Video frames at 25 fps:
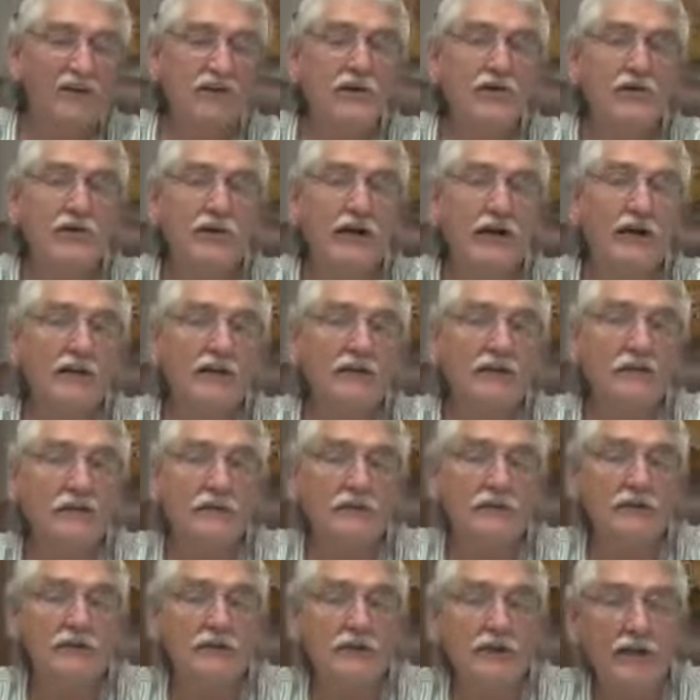Two things,
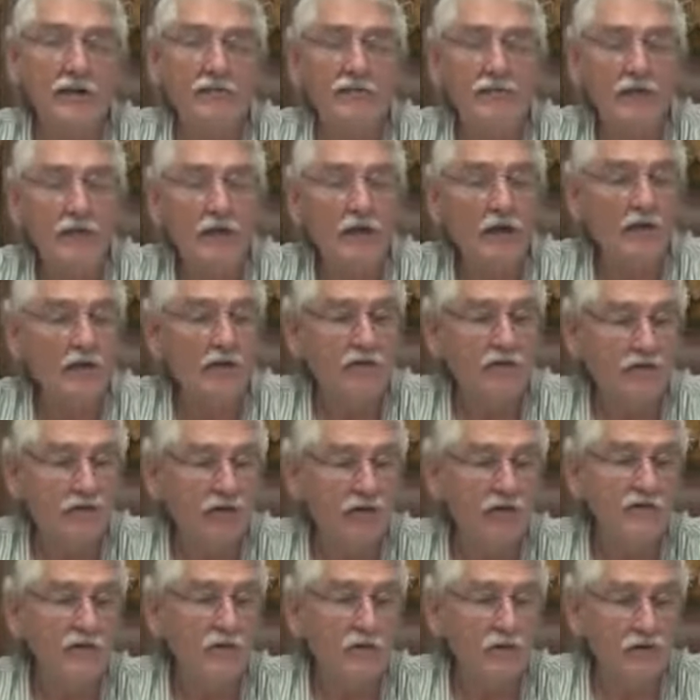wouldn't you? The
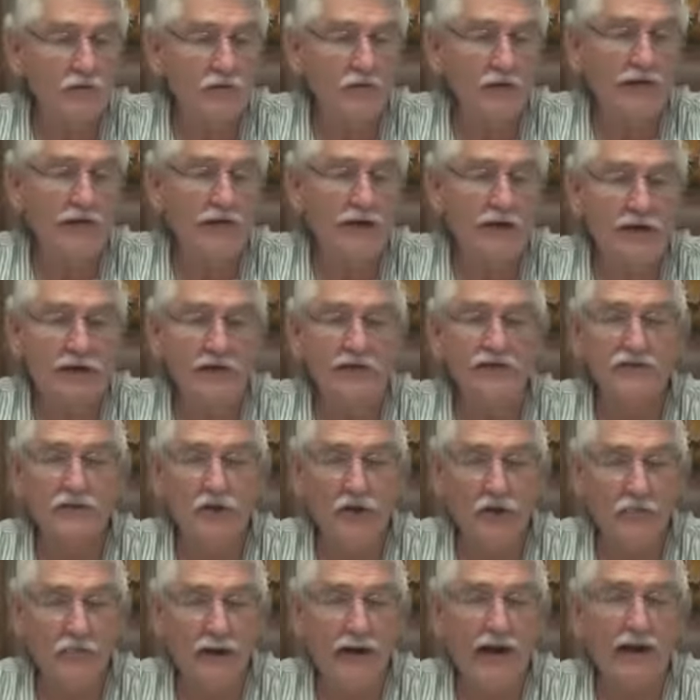first one would be
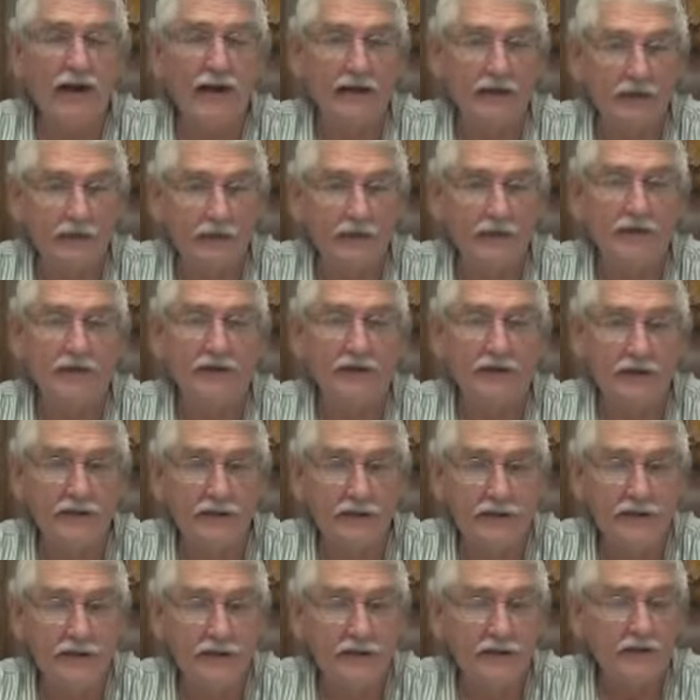cholesterol plaquing, wouldn't it?
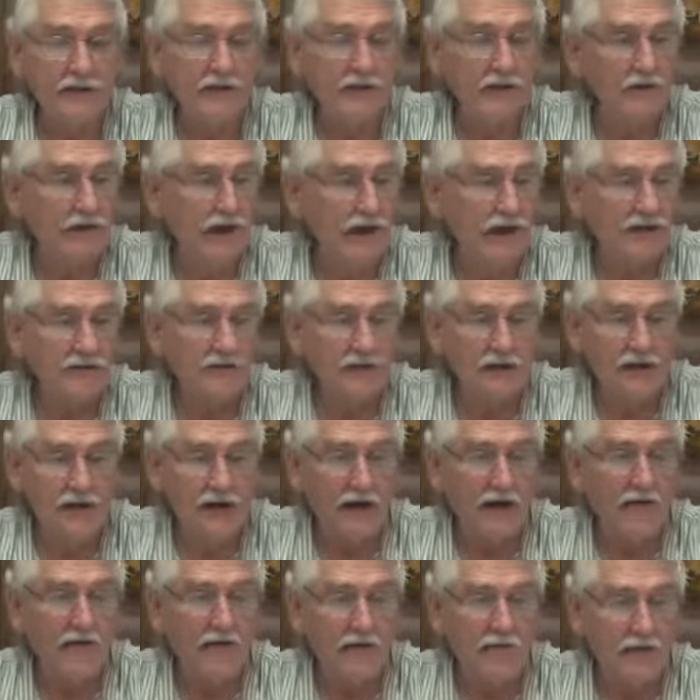So that's
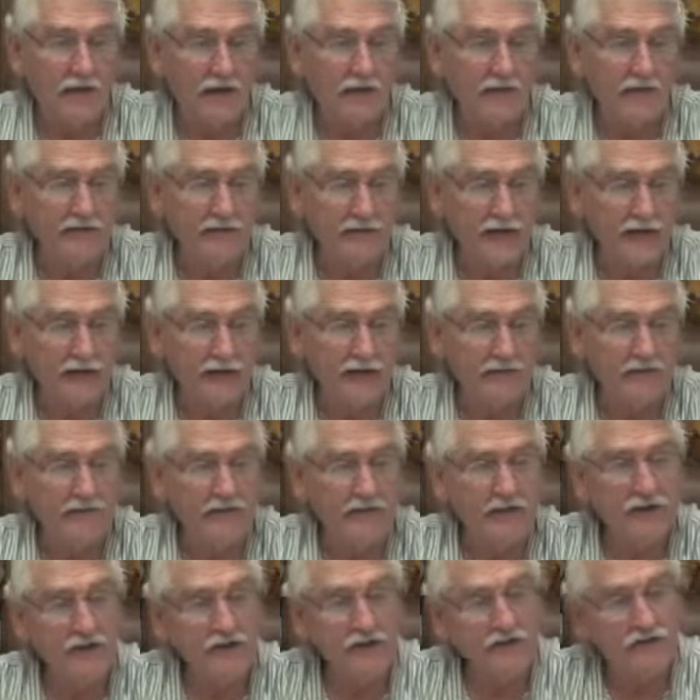another big thing. If
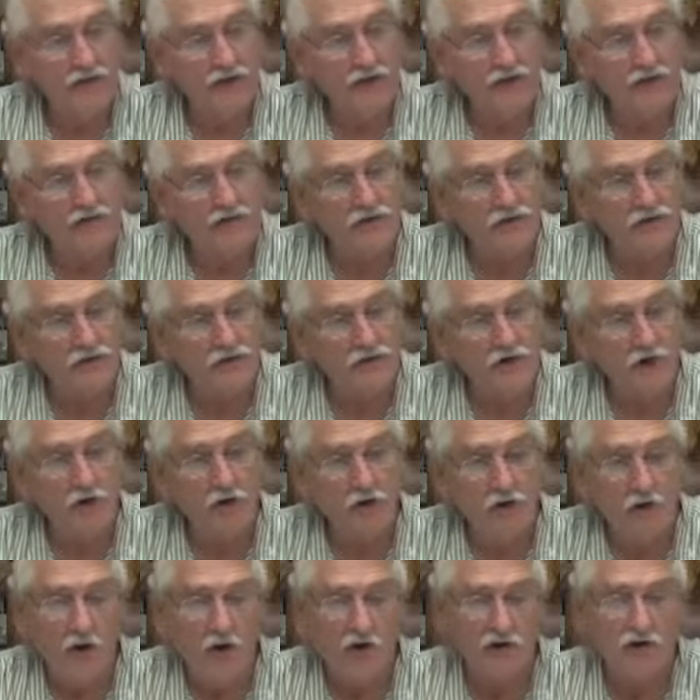she adrenals are so
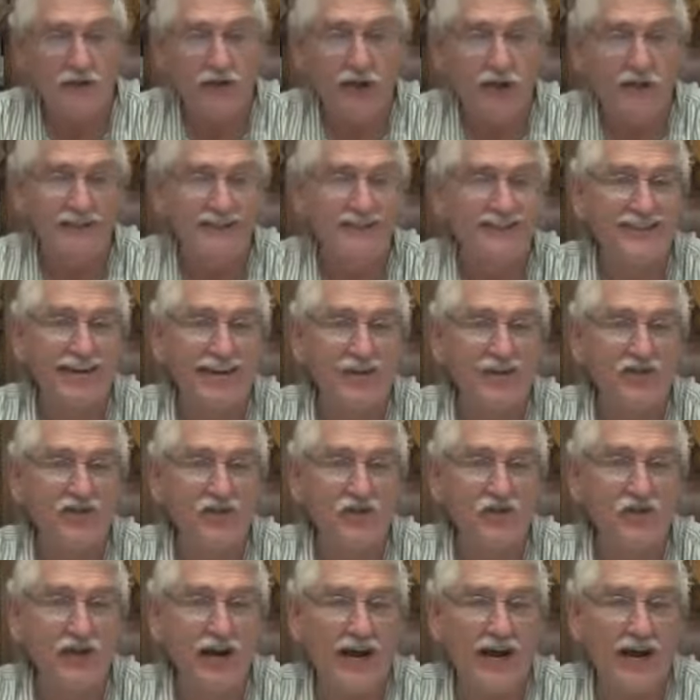low she has to take
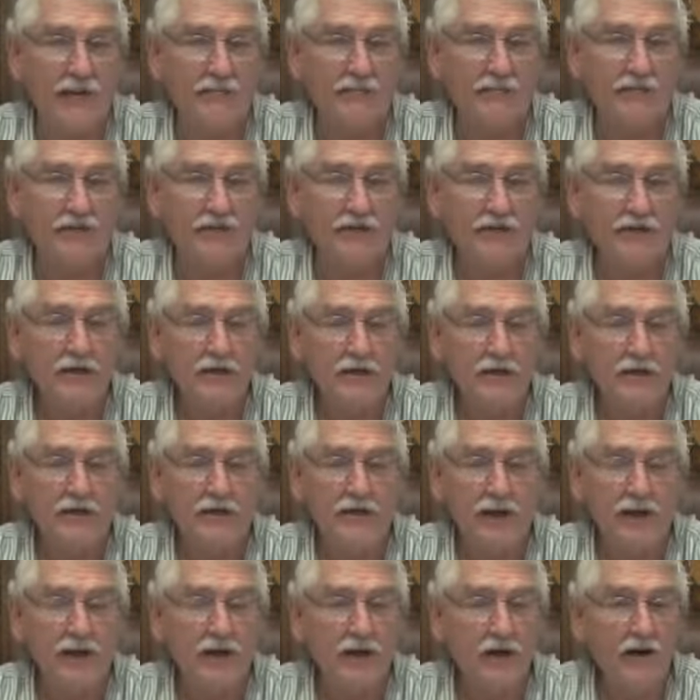two naps,
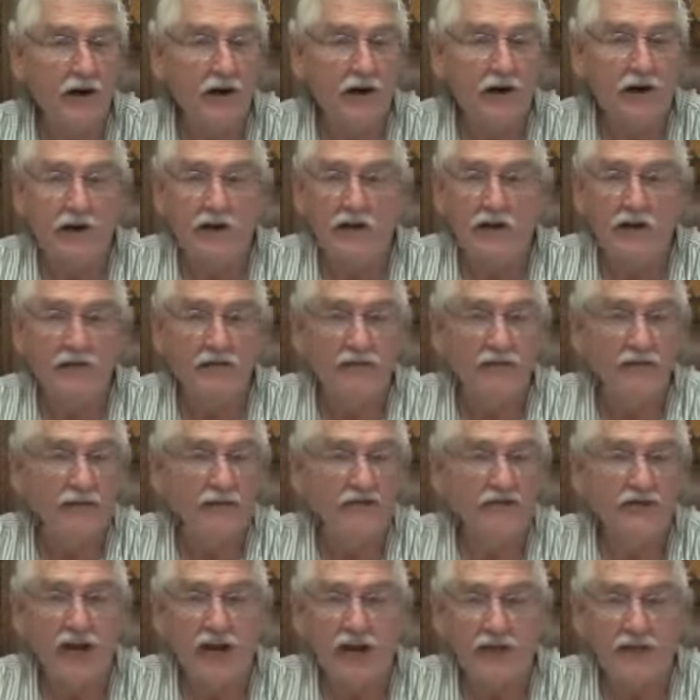then uh,
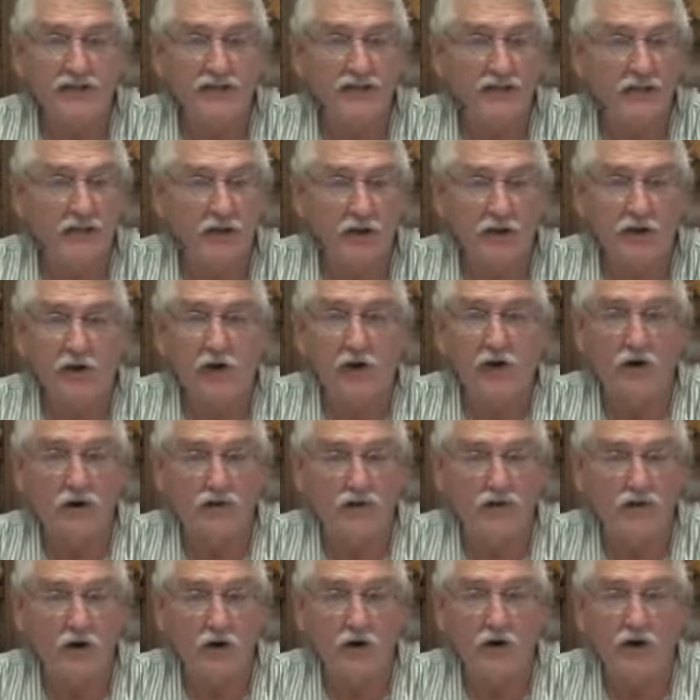the chances of her
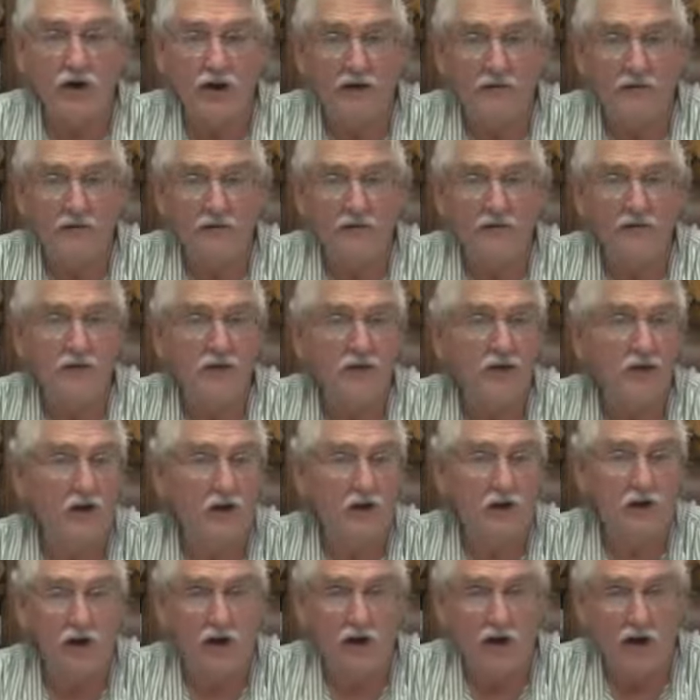cortisol levels and
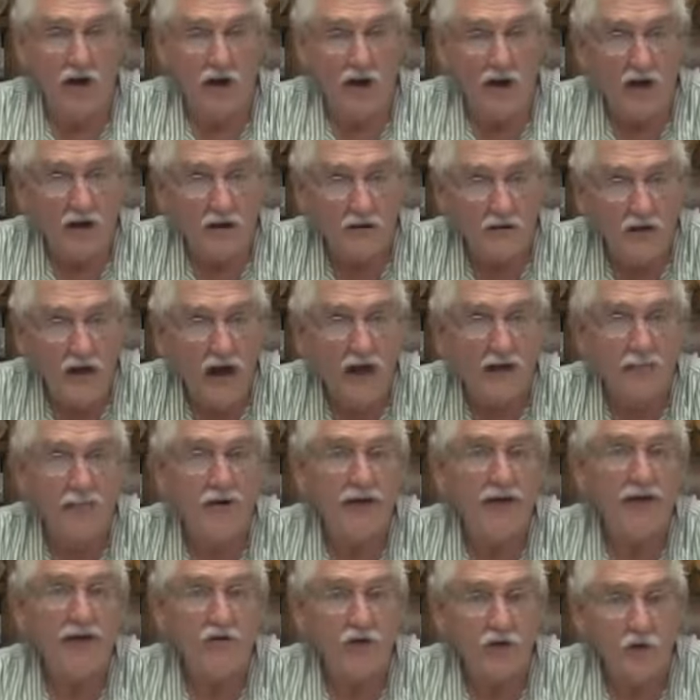uh, uh, that
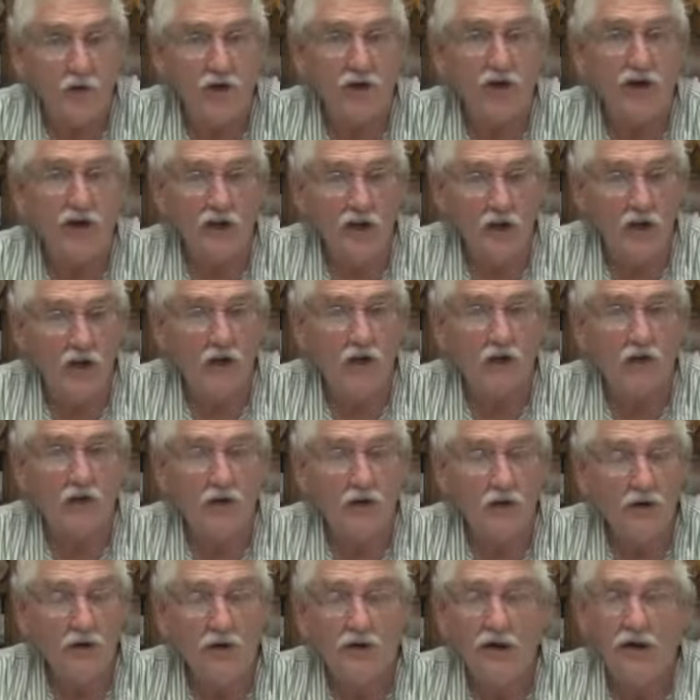being really
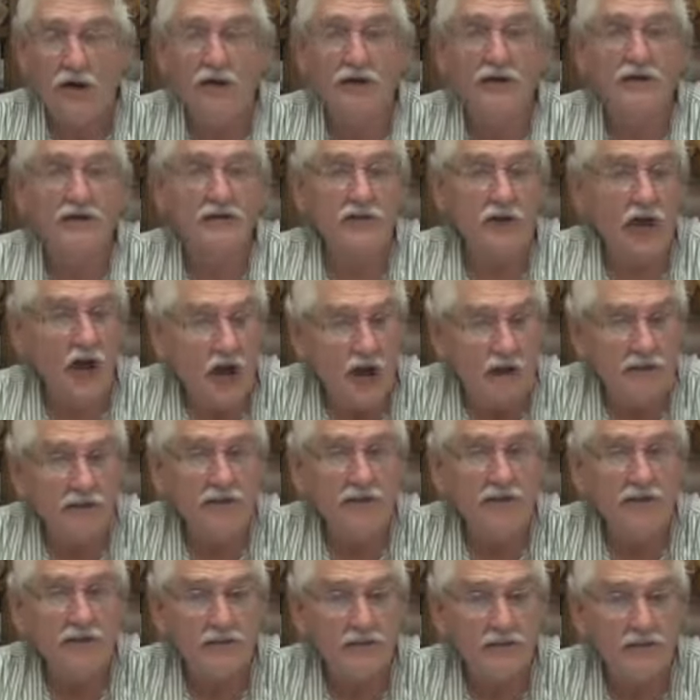low is
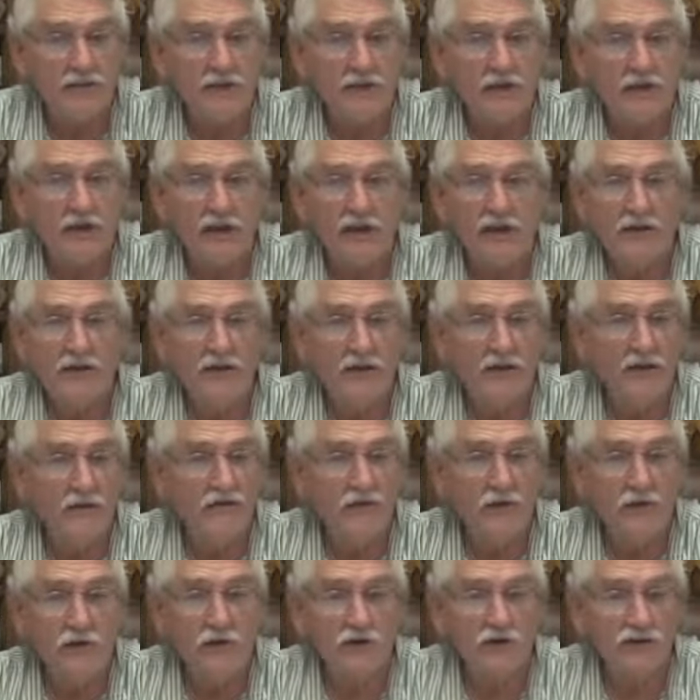obvious, and
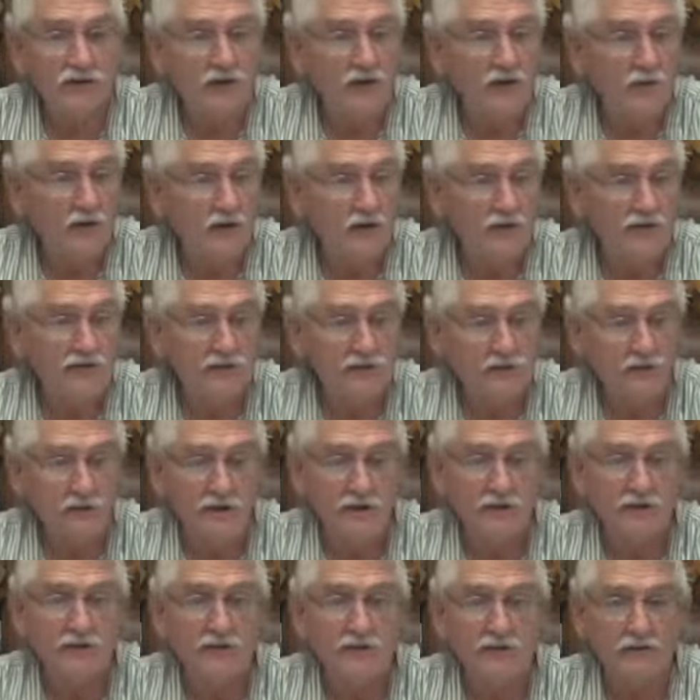therefore she runs the
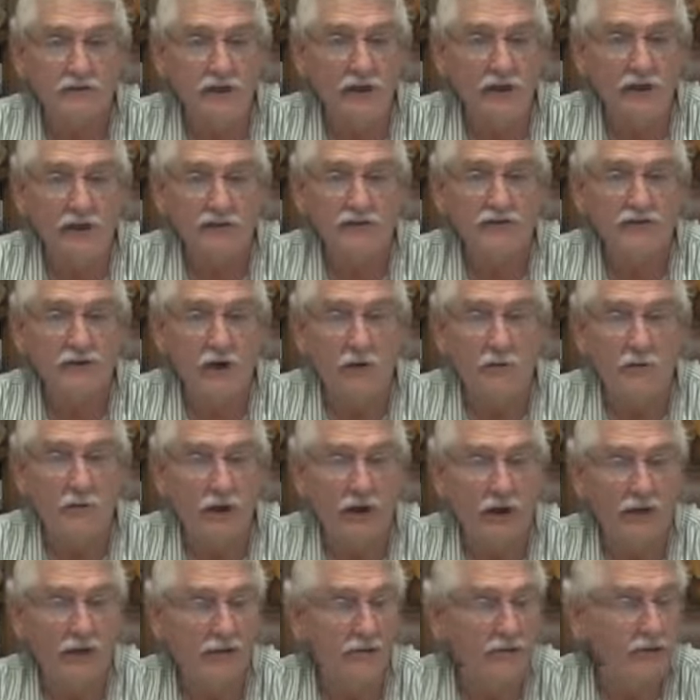risk of cholesterol
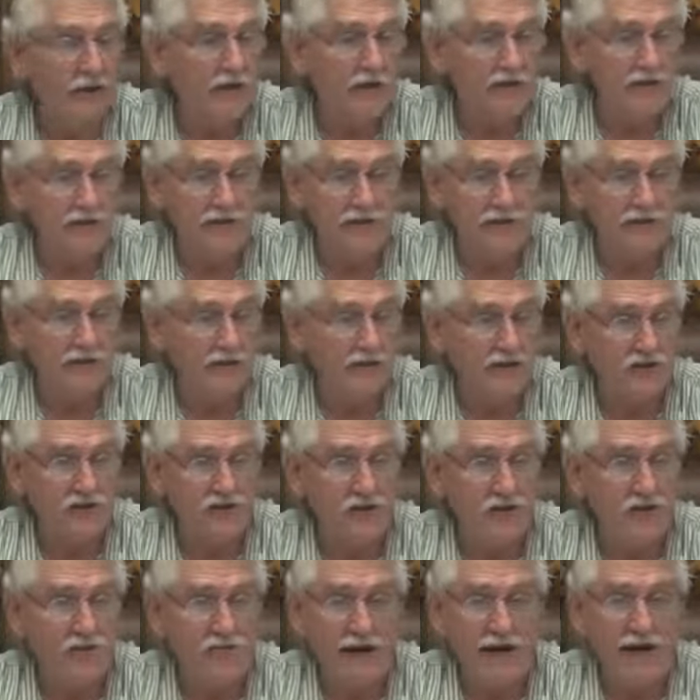plaquing because she has
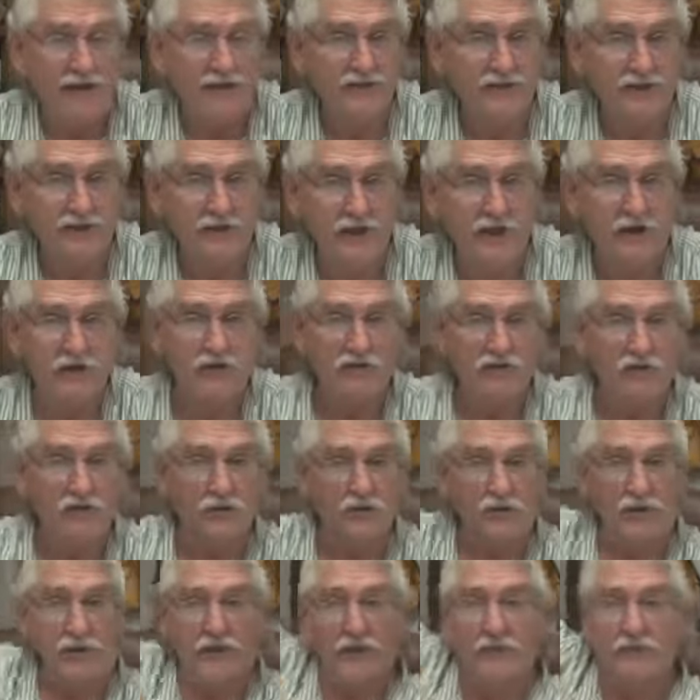extreme acidosis
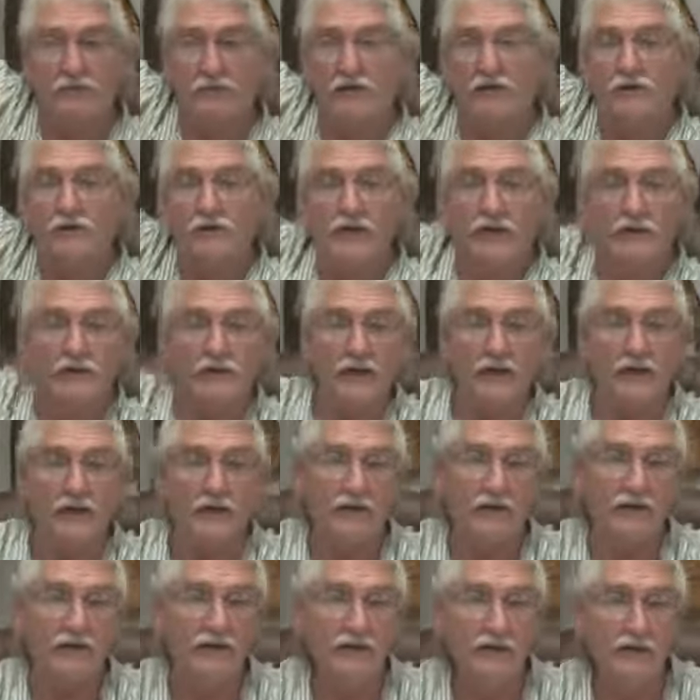with a lymph node like
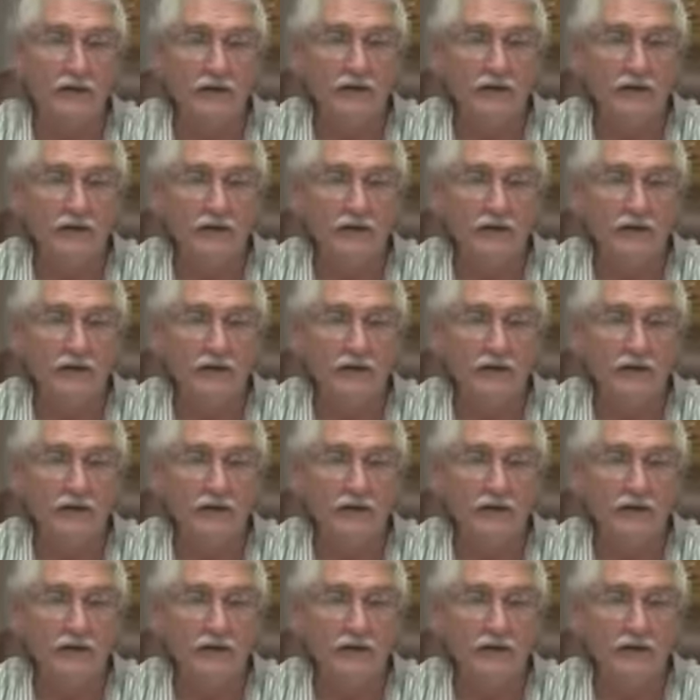that.